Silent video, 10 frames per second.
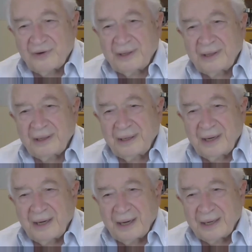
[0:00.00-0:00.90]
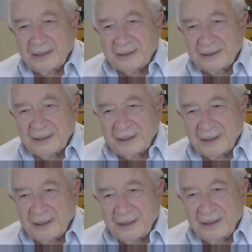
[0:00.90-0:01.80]
over and
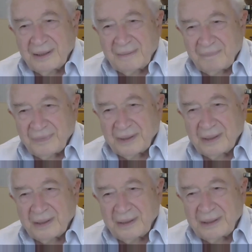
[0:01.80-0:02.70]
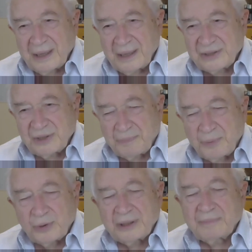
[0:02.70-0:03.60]
they
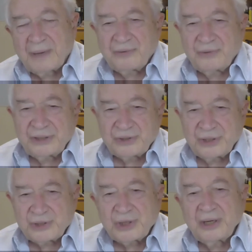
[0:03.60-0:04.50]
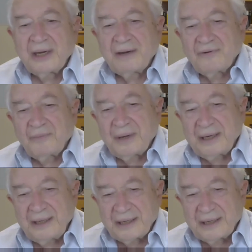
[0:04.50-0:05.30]
supported my research for many